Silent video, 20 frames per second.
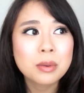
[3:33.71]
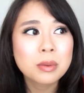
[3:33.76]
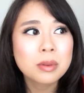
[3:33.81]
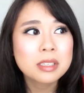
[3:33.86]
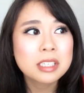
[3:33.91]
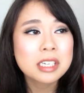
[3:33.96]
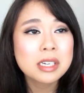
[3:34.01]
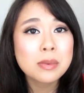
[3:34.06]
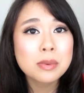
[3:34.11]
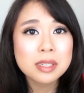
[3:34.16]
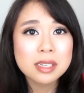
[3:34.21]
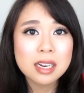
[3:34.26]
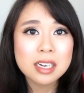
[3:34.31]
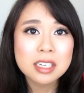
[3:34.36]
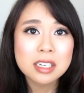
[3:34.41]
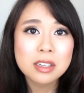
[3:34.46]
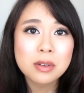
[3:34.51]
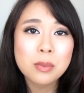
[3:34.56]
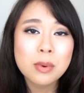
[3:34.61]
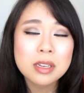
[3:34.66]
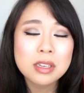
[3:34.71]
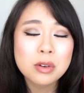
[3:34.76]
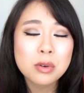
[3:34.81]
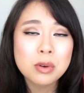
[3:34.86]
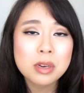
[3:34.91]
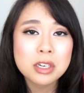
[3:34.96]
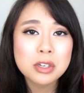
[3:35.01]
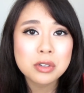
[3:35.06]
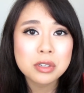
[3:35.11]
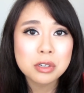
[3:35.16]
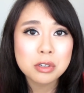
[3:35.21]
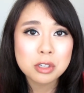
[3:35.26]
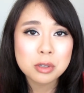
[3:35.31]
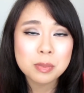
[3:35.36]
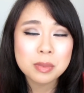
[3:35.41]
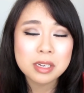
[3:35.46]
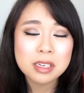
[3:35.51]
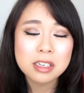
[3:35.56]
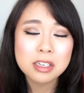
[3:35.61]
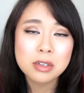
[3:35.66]
She was actually the one who introduced
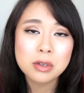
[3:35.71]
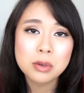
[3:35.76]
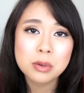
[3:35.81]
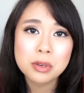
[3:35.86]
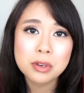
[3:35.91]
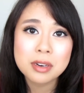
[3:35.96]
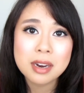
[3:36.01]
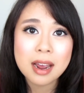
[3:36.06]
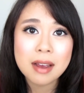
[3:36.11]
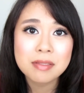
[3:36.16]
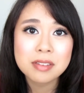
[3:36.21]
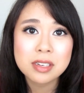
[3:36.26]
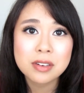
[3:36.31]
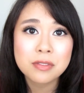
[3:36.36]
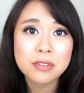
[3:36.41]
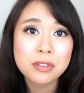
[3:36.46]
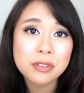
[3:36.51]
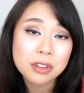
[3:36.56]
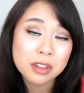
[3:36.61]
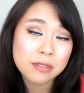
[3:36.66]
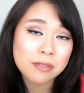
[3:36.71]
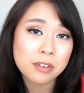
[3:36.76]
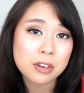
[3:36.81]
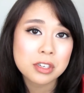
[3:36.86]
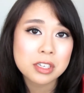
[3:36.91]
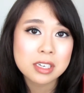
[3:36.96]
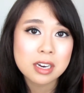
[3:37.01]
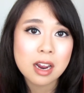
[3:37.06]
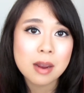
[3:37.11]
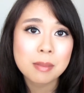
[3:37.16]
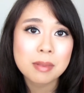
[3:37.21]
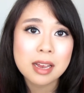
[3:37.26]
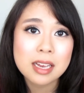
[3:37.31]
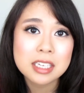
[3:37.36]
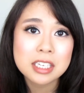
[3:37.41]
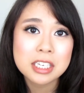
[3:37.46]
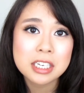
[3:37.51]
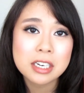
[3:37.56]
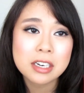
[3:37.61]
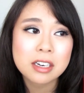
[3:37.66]
me to UNAVSA for the first time
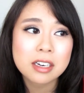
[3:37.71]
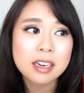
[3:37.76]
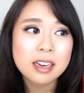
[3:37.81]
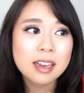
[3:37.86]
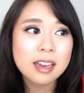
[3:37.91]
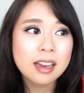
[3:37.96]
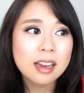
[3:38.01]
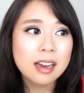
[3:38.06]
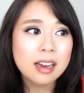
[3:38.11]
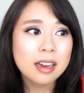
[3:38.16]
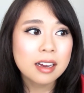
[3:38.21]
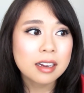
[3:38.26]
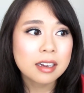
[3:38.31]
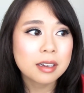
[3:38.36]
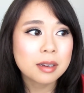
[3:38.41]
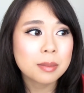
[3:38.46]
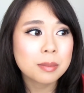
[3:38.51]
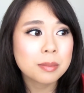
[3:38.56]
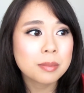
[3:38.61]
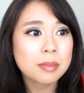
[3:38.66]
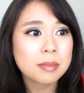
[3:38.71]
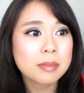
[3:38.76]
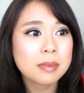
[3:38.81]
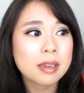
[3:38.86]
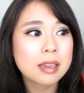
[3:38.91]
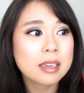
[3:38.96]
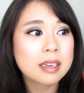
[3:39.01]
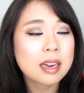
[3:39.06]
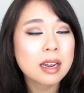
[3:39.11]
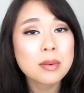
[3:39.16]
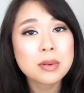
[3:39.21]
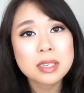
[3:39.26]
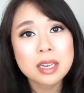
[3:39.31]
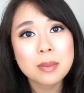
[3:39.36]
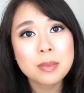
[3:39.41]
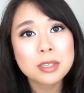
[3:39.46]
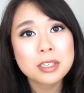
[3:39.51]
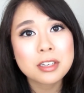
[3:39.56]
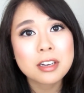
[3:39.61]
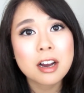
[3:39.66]
last year, and I was
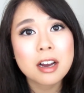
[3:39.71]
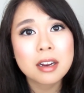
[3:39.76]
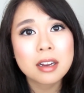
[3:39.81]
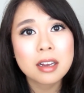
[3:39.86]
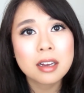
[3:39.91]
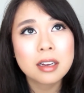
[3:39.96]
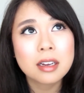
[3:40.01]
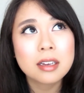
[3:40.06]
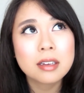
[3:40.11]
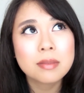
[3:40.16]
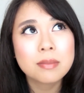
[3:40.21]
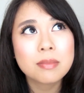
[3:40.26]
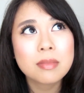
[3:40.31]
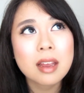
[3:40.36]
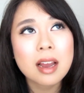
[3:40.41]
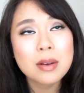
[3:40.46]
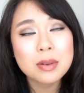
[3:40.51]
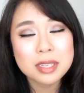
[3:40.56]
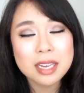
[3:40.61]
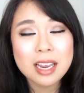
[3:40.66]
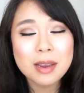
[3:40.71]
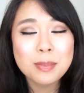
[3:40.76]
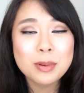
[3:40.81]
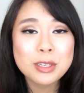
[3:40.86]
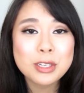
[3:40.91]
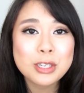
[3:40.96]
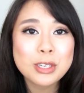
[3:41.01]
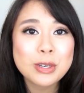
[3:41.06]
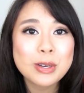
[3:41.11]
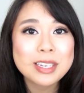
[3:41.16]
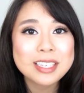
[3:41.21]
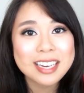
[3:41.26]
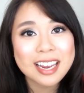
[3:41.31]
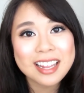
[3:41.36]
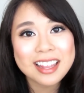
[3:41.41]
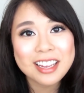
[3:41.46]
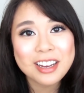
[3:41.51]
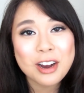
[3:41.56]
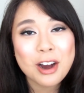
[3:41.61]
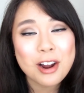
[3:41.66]
able to
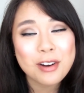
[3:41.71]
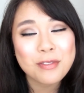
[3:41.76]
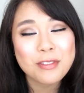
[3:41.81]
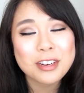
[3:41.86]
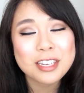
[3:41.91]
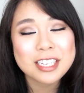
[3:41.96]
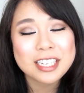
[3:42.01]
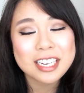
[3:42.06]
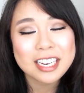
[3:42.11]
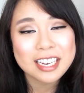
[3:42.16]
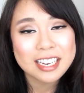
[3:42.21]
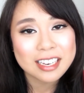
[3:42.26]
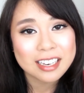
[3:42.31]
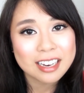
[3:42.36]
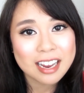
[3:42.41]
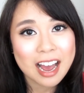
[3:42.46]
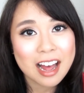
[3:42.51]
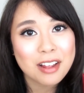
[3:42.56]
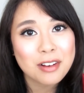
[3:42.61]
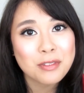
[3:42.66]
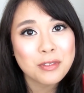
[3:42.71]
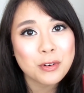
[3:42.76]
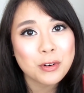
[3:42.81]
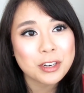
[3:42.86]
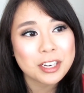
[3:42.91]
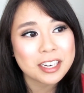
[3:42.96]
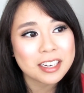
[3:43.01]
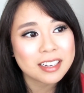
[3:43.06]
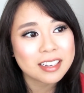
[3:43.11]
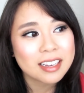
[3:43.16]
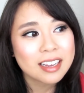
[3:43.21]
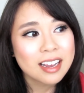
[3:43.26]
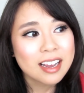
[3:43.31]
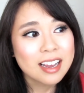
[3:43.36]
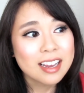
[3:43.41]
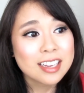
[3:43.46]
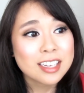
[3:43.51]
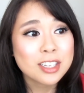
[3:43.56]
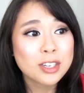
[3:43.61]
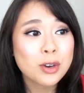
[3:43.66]
attend the conference in California.
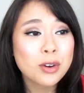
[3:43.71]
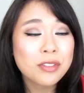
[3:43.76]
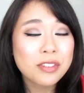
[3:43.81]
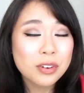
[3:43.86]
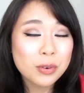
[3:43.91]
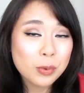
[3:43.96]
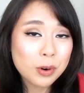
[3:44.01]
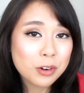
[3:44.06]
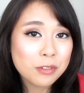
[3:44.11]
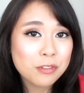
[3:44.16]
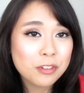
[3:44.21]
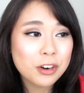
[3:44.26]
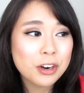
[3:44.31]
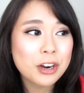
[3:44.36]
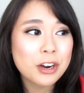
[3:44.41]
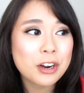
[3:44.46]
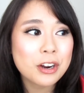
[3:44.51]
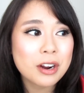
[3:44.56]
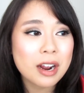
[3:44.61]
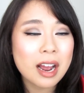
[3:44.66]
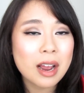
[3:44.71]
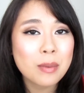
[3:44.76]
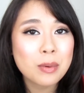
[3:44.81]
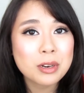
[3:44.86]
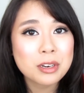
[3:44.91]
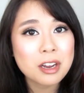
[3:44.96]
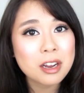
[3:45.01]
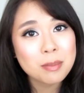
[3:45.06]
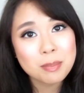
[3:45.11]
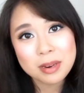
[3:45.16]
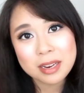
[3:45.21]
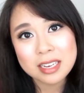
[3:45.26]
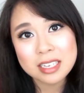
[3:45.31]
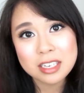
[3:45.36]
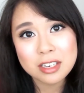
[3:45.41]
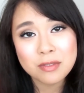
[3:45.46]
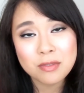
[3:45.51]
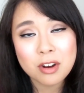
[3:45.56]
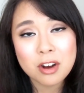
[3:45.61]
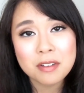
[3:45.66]
So if it weren't for her, I would not be as
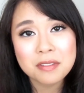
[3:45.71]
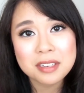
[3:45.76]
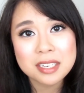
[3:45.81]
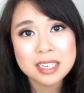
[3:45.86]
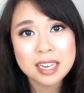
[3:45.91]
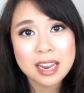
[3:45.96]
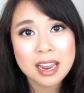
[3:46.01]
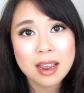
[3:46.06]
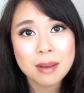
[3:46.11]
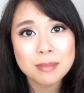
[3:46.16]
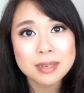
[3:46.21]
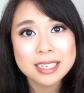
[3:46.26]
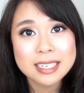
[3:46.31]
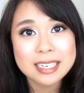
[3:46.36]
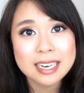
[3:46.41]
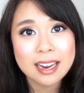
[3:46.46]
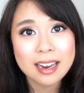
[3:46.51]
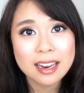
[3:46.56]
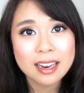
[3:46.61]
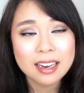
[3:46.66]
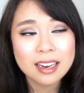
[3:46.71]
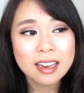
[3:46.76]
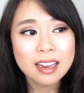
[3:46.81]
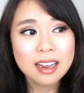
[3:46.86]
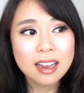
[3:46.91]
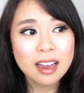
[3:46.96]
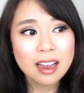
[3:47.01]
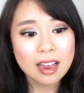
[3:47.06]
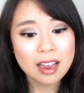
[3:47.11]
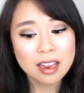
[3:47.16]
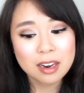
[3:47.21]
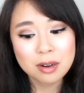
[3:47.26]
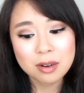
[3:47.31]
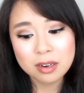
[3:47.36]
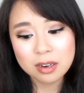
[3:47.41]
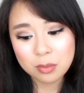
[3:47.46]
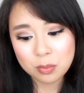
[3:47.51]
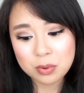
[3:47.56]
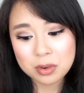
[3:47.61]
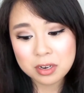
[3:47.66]
involved as I am today
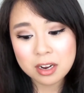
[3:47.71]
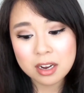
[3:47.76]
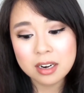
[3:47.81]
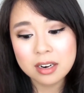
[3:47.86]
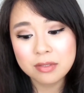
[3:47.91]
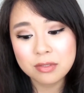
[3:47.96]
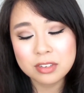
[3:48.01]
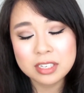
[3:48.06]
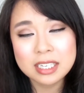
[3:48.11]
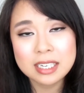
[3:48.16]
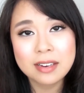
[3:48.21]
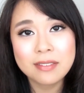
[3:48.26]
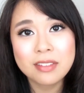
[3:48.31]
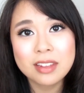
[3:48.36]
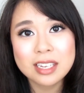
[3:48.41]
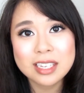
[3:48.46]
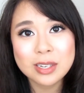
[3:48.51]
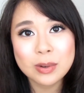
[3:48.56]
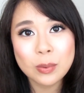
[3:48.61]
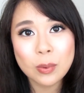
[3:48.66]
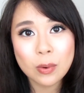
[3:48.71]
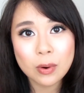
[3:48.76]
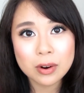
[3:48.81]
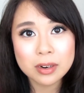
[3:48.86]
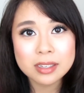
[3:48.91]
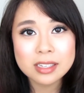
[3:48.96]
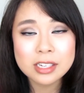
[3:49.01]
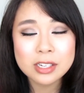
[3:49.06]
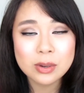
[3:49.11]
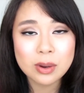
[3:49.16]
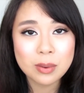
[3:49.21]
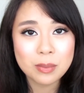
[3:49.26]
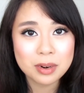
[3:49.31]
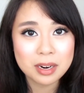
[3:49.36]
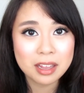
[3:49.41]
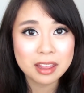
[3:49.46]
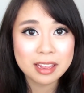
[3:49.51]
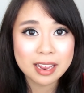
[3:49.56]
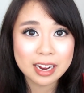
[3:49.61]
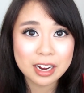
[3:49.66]
and would not have received this award. So I
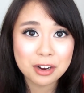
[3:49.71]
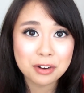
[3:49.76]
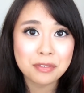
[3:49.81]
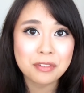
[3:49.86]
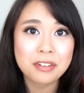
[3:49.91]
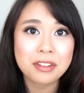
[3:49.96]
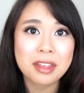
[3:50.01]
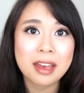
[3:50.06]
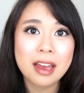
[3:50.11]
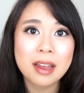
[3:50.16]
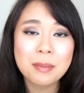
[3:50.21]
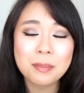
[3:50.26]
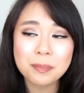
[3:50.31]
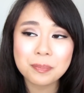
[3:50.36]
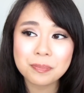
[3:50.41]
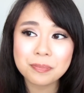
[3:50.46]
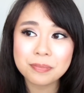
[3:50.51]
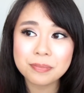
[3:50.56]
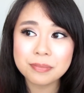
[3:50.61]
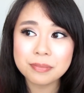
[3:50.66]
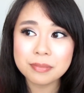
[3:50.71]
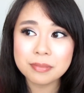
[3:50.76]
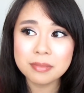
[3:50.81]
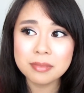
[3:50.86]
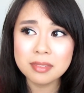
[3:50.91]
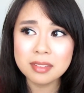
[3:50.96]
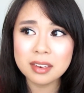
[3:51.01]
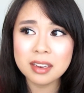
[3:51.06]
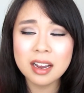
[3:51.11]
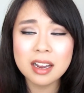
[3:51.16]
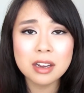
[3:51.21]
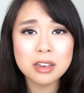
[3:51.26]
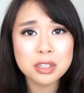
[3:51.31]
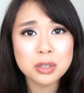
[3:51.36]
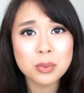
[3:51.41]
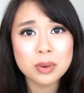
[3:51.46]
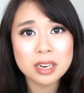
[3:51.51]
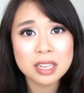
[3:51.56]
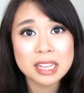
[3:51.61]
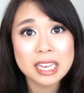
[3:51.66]
want to thank her for that. I
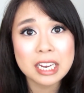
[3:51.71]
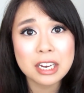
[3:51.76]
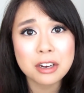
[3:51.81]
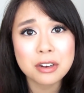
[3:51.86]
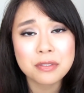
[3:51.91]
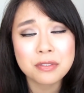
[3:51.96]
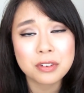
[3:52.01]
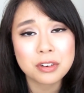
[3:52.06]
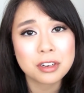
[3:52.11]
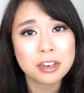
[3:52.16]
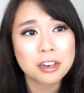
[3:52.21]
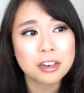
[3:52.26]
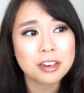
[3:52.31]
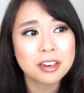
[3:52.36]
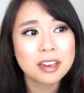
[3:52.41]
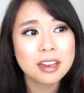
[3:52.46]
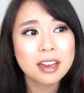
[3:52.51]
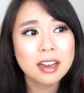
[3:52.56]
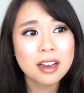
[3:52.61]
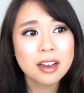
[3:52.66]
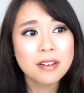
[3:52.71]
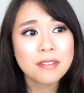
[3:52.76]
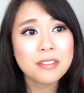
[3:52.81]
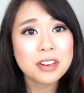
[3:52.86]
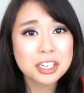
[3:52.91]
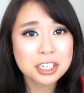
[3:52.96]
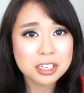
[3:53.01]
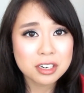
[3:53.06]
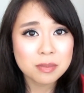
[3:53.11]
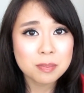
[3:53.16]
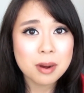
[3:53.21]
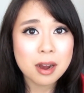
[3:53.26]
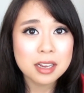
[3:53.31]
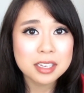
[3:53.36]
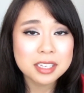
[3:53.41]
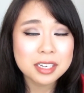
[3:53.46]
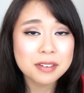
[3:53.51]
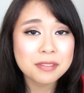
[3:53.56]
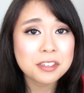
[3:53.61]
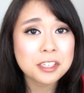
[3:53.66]
also want to thank her for her vision of
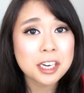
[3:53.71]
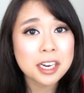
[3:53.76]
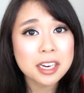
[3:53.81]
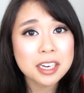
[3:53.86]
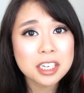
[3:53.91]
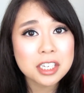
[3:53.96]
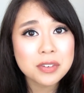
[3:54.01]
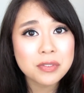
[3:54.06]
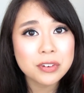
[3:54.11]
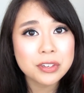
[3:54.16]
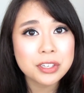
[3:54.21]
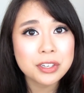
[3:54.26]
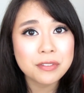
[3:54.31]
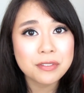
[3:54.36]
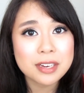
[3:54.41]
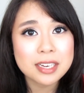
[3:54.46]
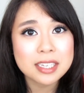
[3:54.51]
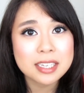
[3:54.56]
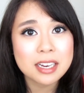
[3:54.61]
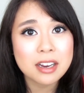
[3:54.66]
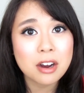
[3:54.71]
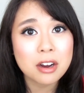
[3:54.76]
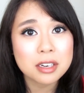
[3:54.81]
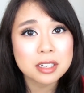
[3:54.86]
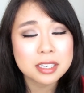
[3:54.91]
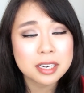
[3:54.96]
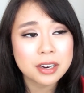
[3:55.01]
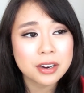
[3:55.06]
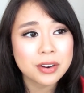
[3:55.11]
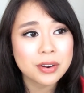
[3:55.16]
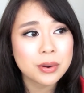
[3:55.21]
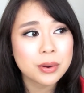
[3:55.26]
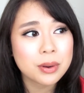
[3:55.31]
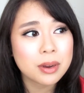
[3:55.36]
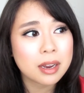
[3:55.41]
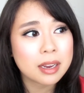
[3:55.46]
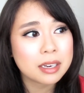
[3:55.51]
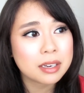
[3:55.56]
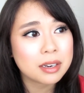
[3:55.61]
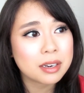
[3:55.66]
positive change for UVSA Ontario.
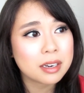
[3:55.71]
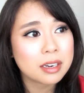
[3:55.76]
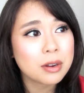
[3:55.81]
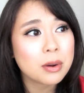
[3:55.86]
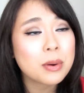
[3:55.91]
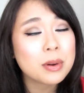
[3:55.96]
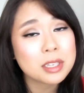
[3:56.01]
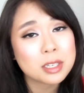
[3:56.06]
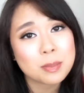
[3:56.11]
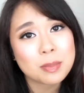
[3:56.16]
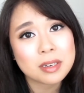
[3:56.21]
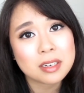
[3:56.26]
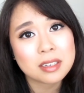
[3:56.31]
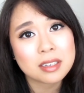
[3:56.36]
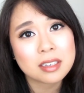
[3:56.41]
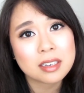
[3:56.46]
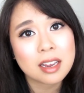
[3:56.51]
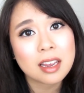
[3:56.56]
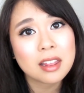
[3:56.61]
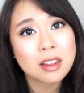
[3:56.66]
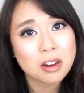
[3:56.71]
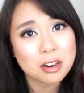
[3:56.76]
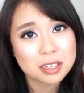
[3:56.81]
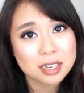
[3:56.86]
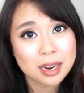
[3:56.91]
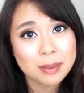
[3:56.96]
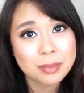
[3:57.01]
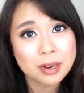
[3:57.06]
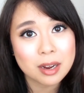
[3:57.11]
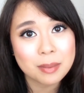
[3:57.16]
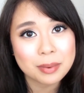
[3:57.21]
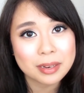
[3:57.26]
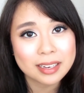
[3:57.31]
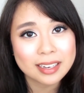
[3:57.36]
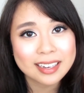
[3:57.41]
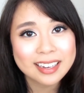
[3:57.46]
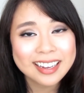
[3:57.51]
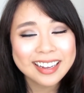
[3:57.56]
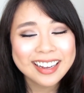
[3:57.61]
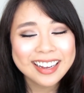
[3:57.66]
I know it's been a long time coming,
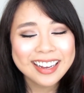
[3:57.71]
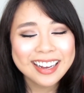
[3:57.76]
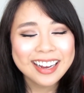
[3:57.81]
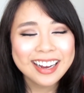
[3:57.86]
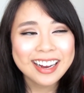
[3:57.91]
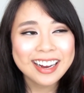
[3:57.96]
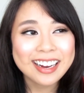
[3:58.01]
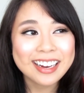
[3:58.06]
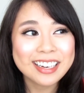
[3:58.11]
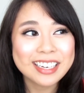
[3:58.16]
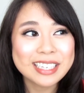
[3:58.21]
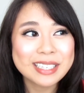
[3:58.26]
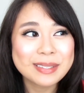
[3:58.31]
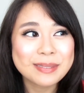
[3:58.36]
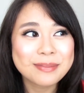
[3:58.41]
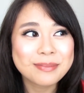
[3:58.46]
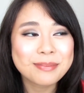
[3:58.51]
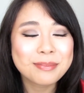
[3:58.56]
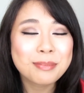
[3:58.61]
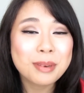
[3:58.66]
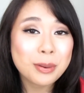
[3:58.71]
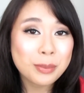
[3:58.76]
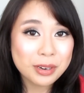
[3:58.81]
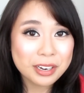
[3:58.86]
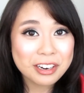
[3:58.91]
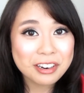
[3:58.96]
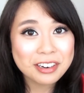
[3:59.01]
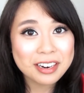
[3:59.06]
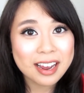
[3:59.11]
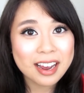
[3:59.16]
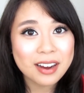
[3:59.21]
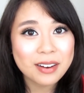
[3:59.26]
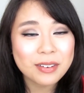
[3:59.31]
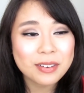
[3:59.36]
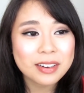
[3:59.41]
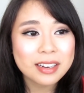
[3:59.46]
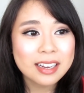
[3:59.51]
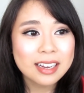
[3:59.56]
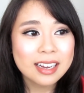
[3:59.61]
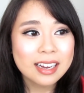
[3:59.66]
but we're here now.